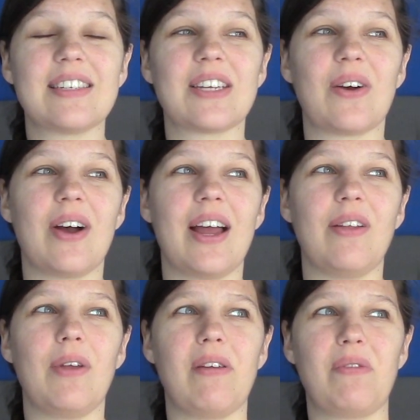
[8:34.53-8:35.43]
So
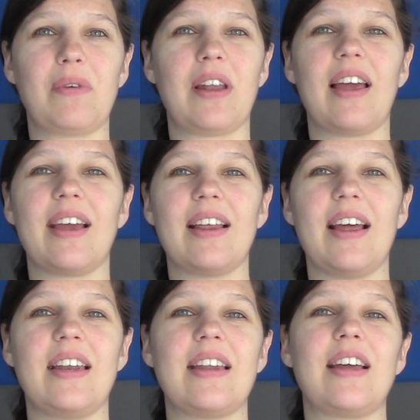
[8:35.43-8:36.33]
I feel like
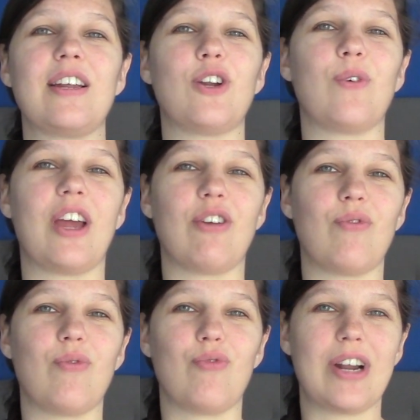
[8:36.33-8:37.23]
at night I don't
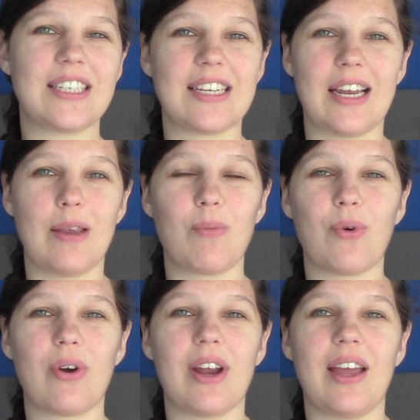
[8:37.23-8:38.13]
get rest
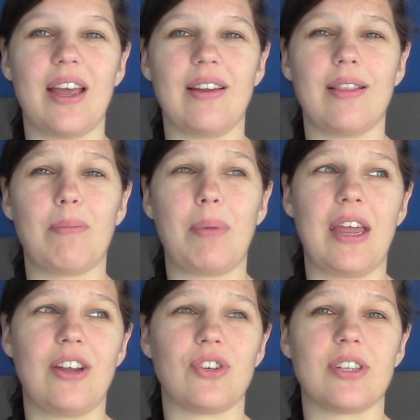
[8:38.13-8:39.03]
anymore and the
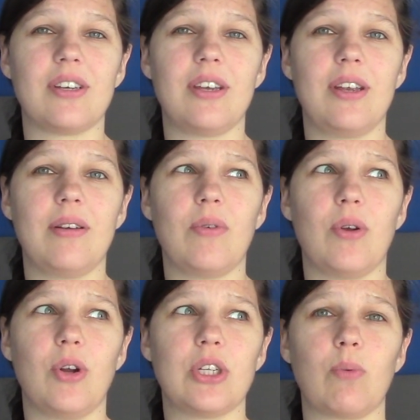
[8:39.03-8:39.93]
pain just
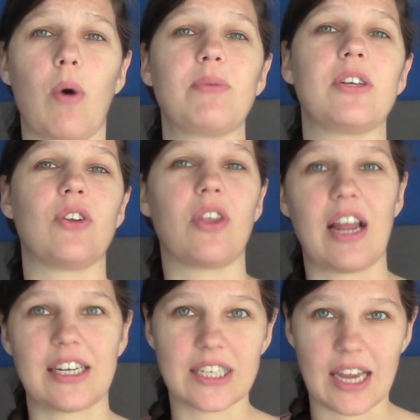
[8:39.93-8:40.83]
swaps into the
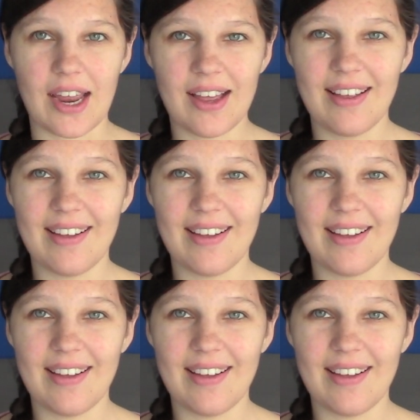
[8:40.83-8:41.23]
next day.